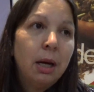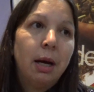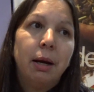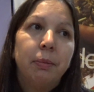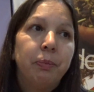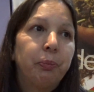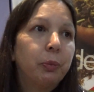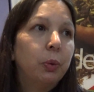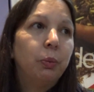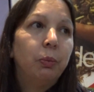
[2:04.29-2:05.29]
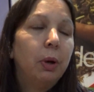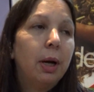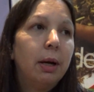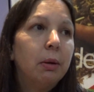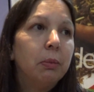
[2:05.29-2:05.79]
um,
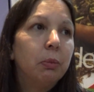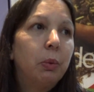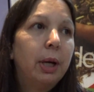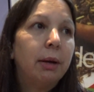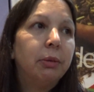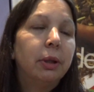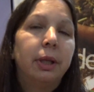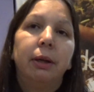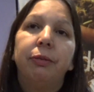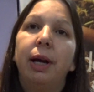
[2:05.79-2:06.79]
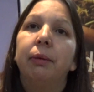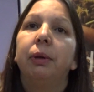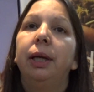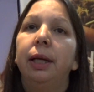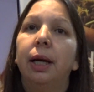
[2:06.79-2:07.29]
whatever their
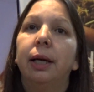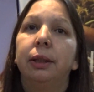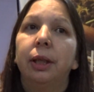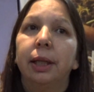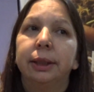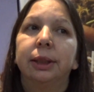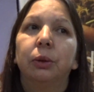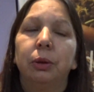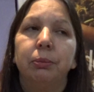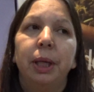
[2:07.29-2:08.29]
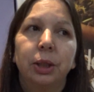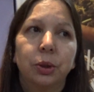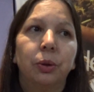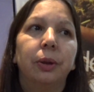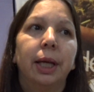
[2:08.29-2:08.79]
family does, so to make
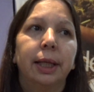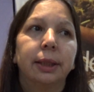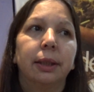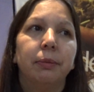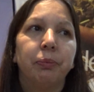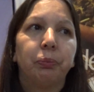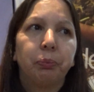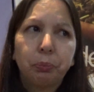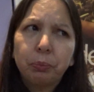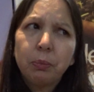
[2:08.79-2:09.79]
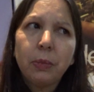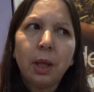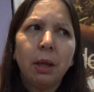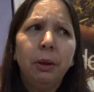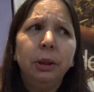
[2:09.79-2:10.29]
sure that
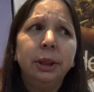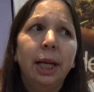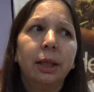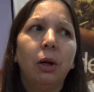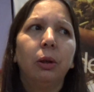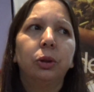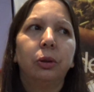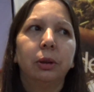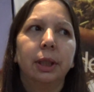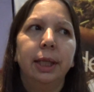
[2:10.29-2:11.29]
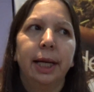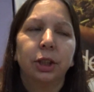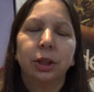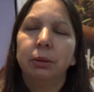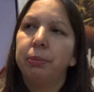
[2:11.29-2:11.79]
there's that cultural
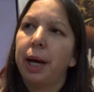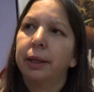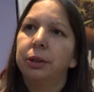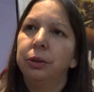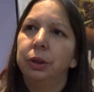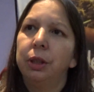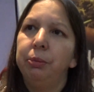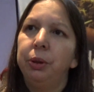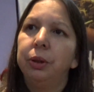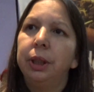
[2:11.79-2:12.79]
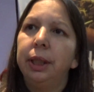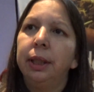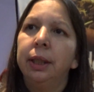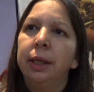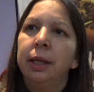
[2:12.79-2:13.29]
connection back to
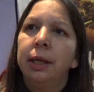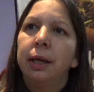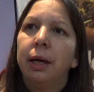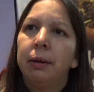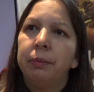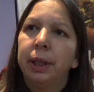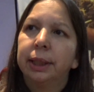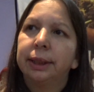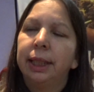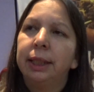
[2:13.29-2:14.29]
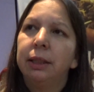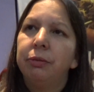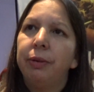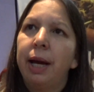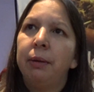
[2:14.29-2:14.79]
community, extended
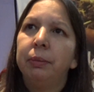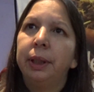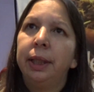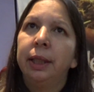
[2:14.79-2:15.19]
family,